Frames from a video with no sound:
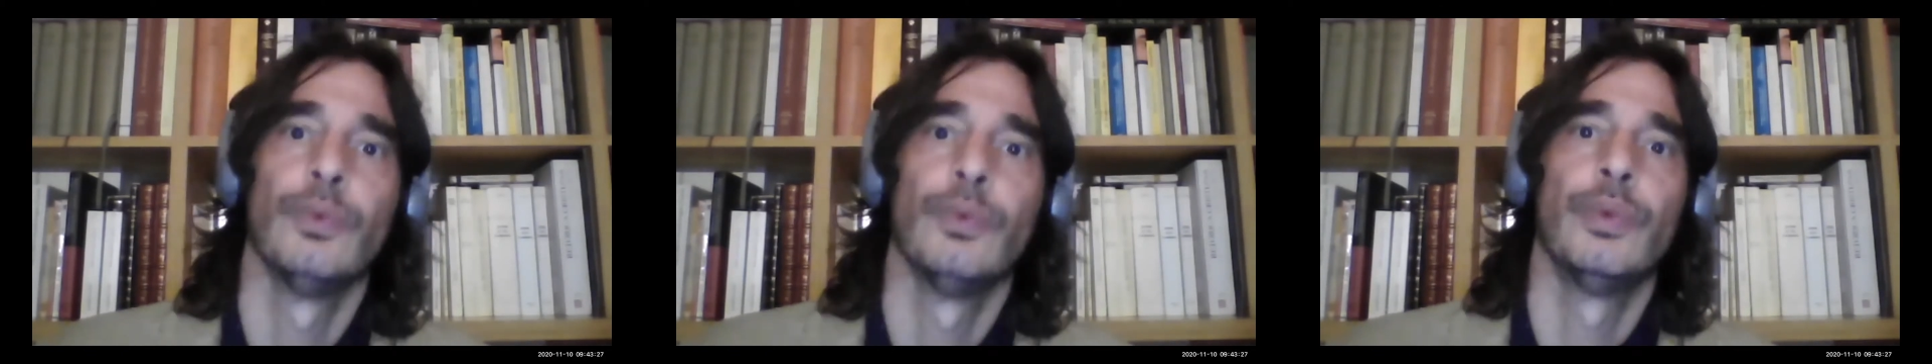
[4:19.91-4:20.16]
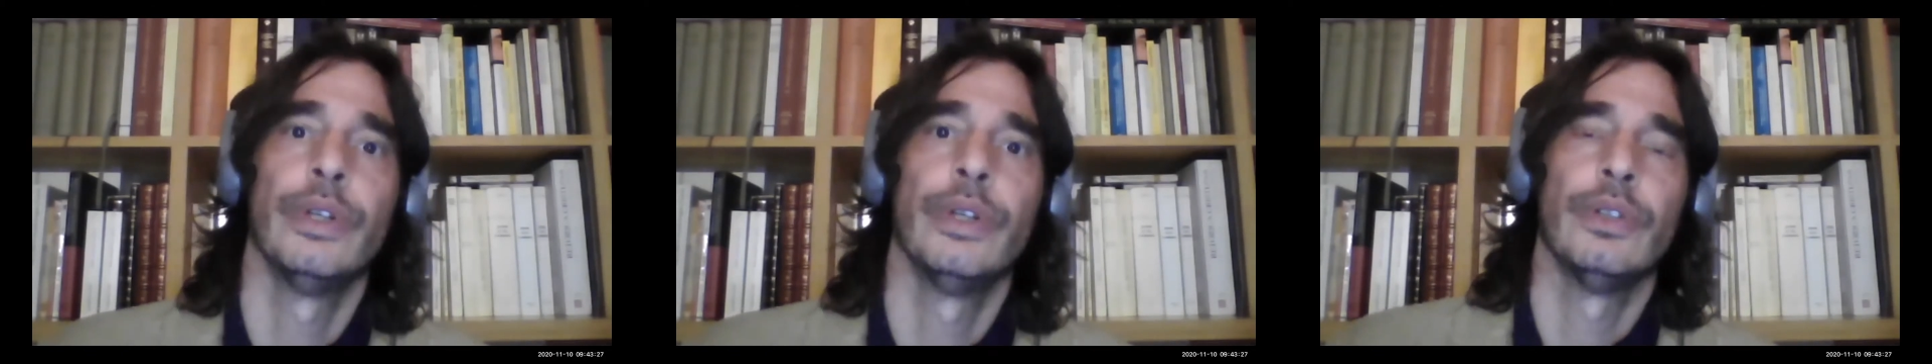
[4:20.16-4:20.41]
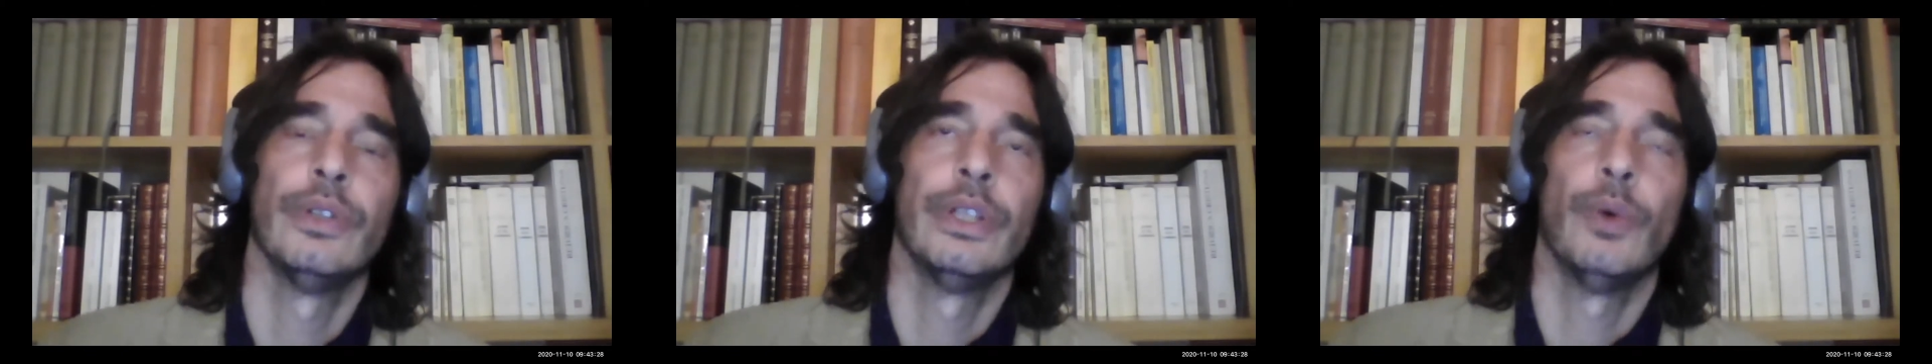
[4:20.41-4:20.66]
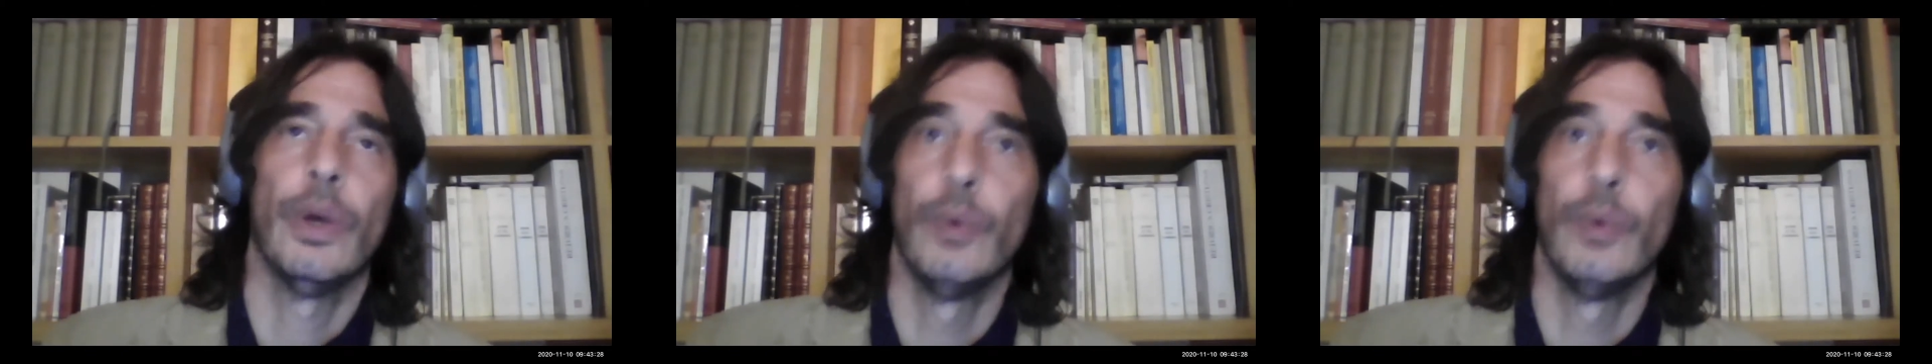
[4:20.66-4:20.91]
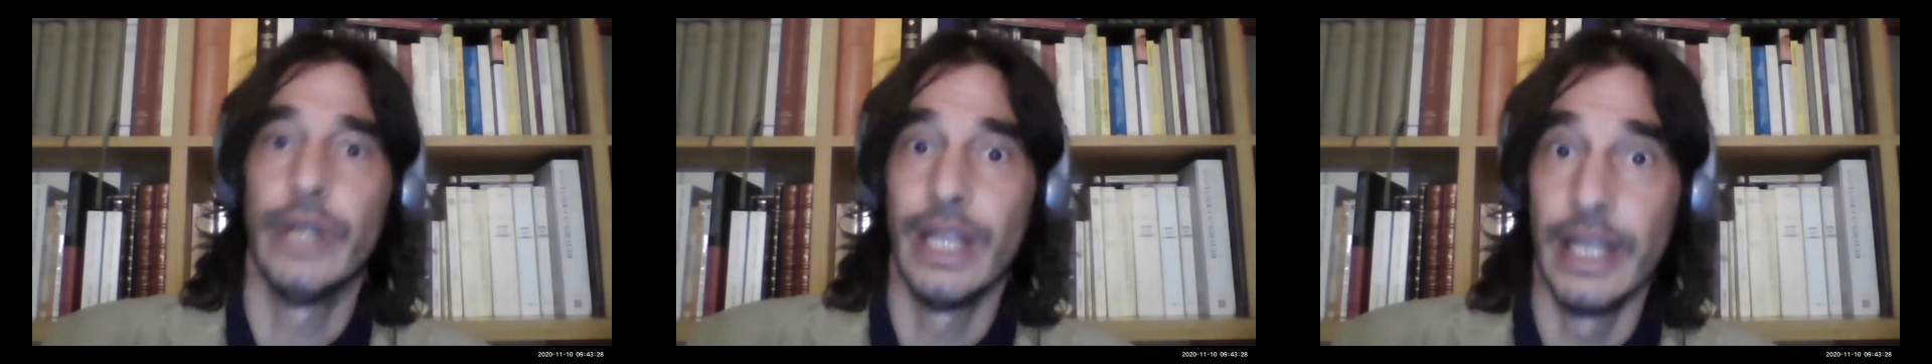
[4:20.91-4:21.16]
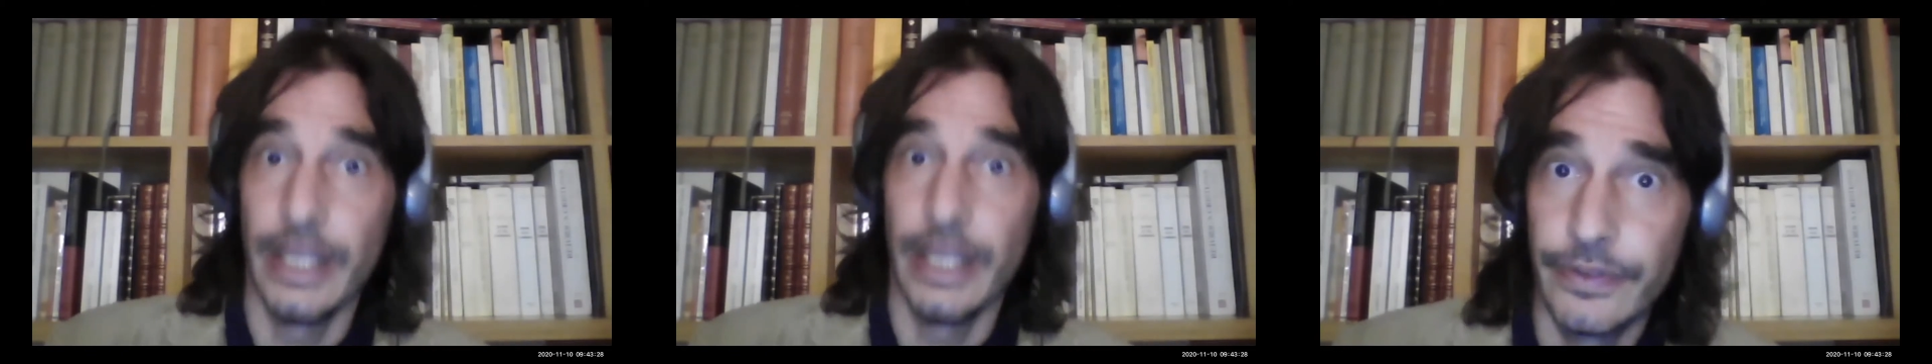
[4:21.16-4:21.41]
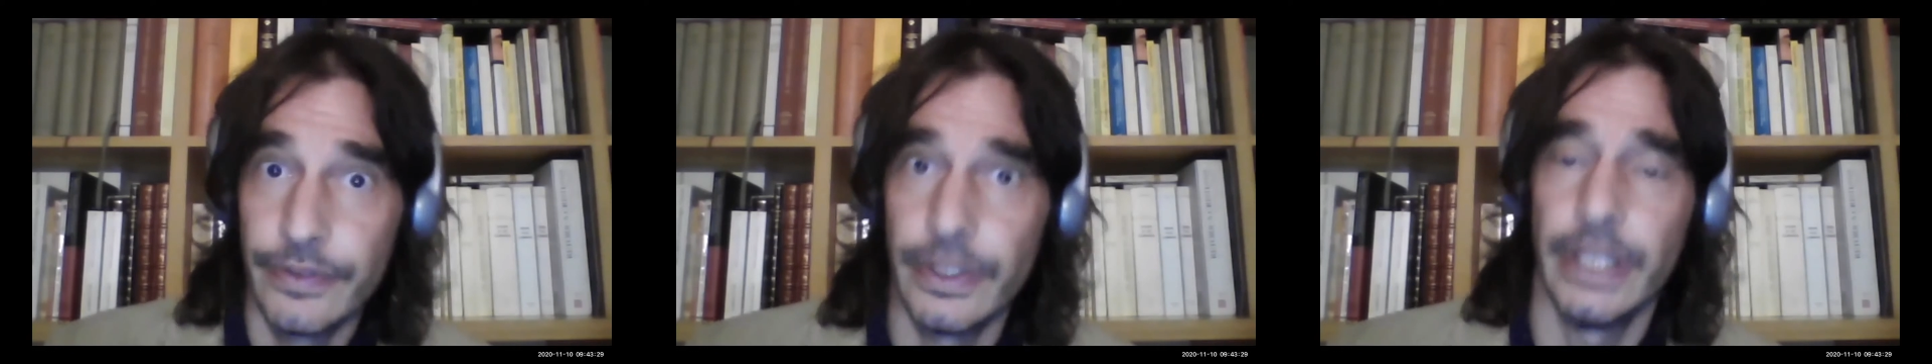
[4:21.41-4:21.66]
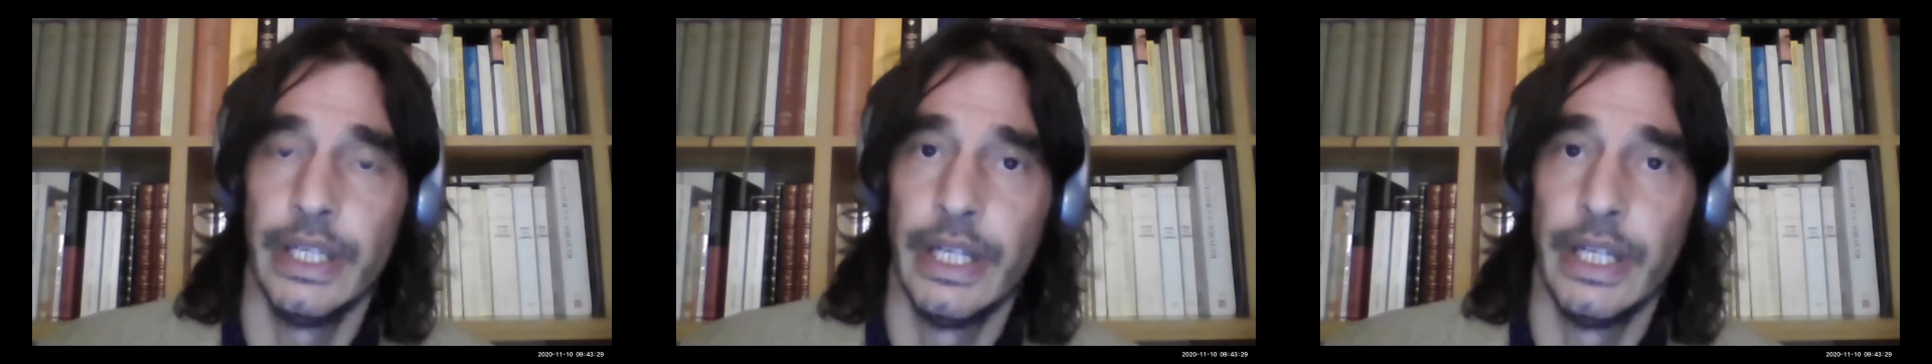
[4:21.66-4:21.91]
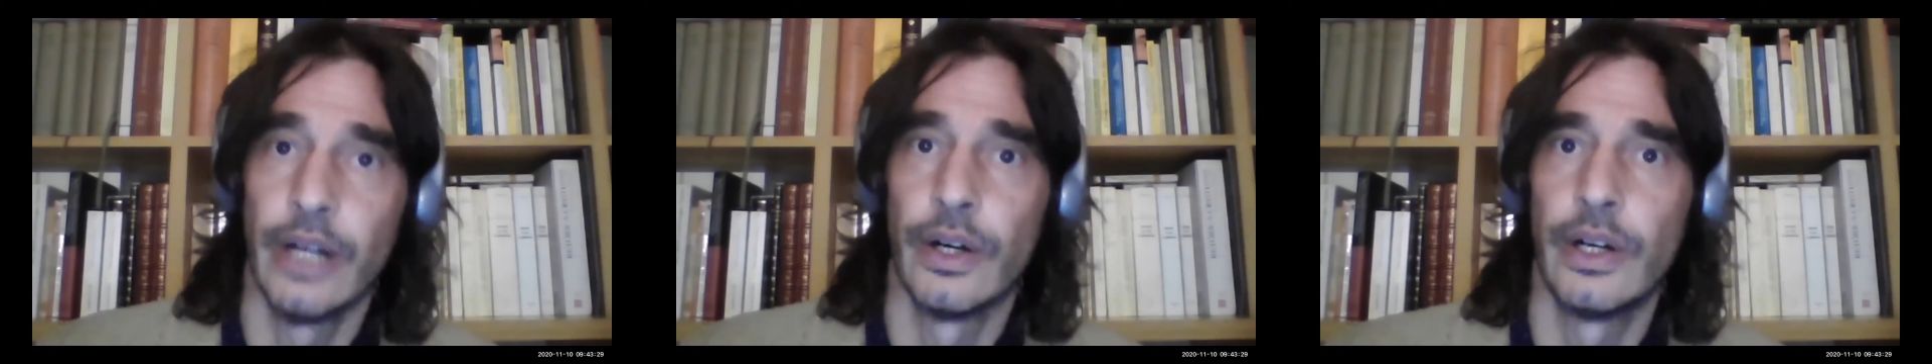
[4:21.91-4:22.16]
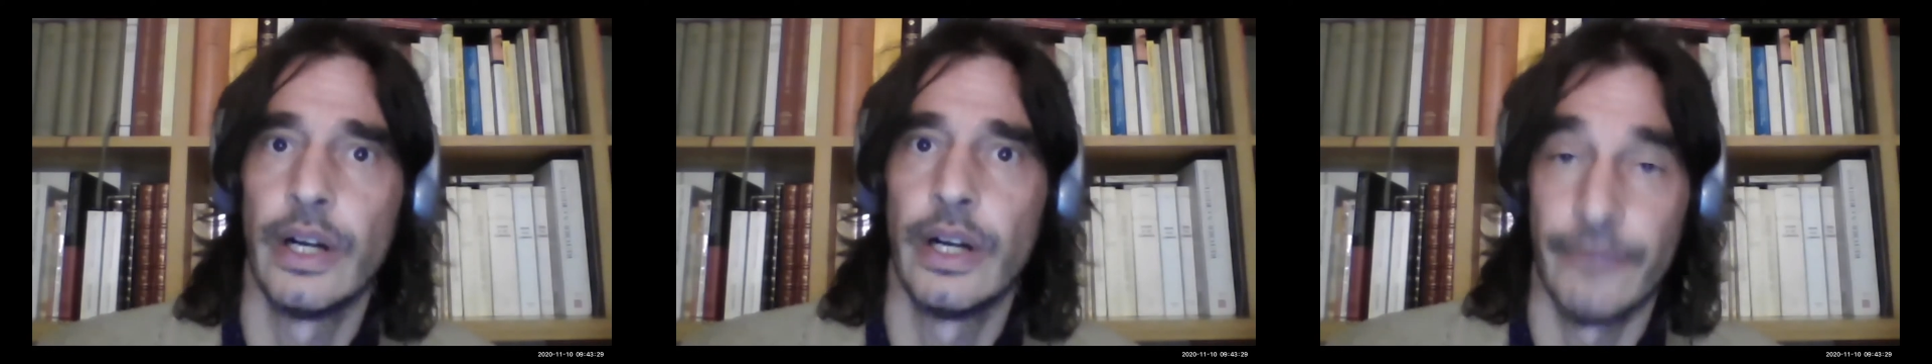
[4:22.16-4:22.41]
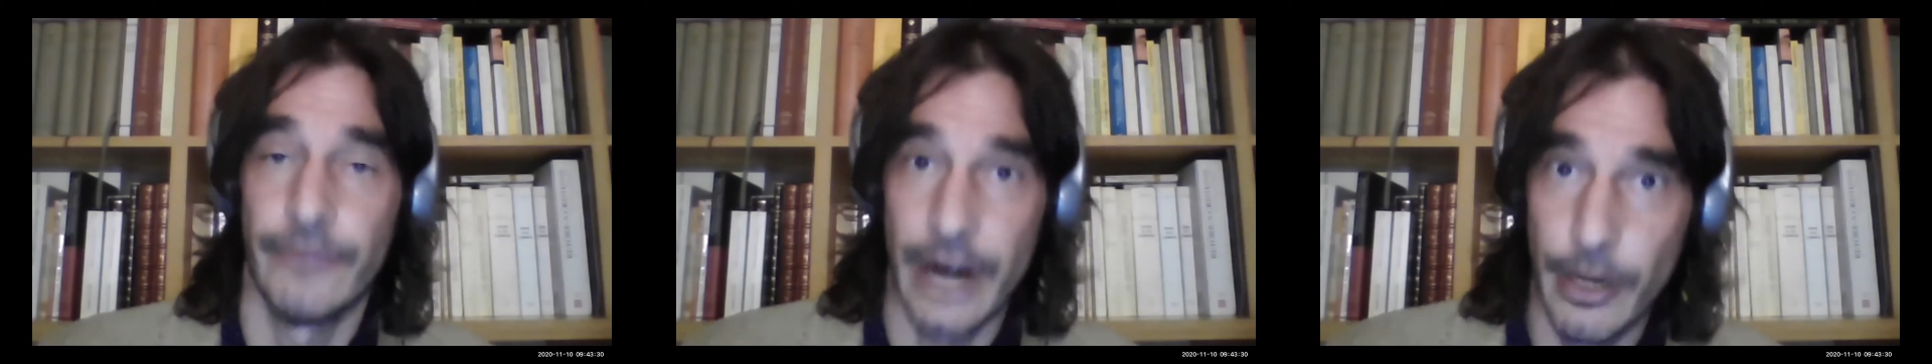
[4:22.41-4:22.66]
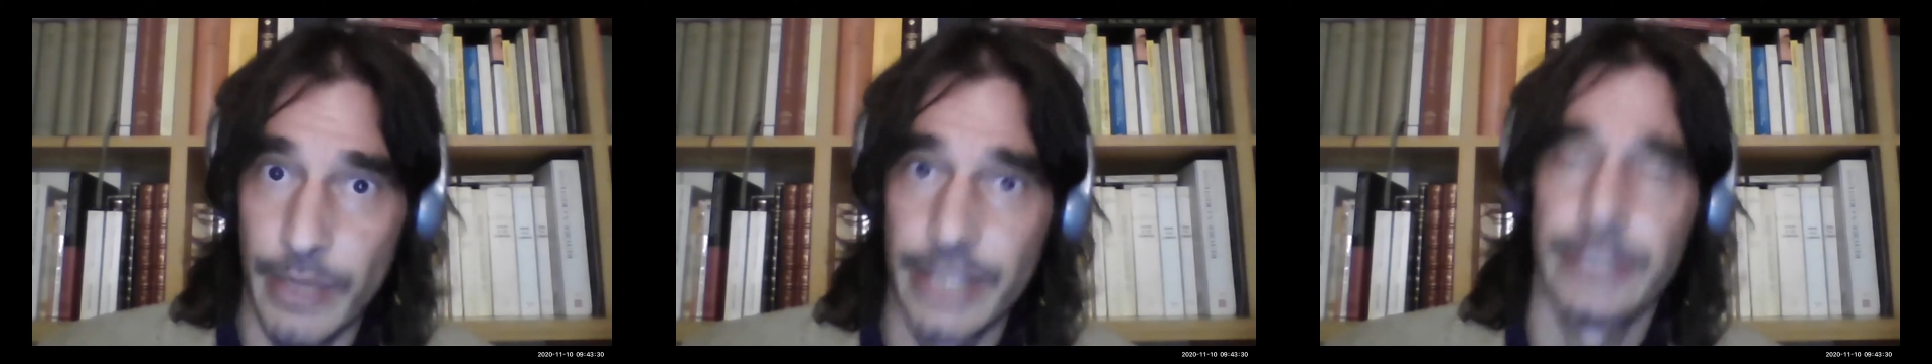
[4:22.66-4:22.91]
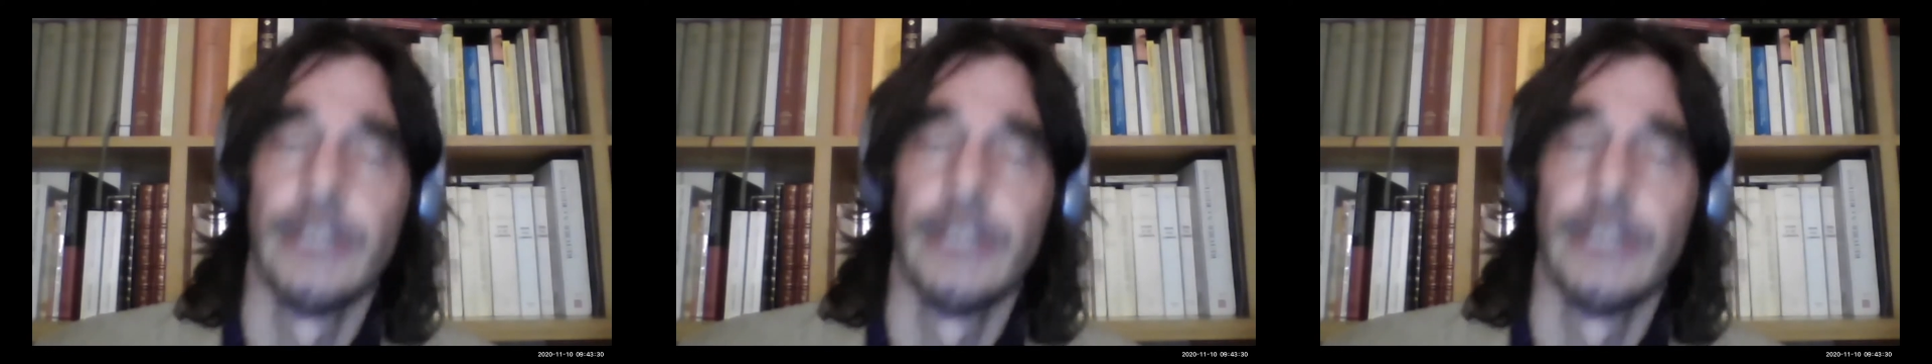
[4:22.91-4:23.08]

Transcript: the way we live in our environment,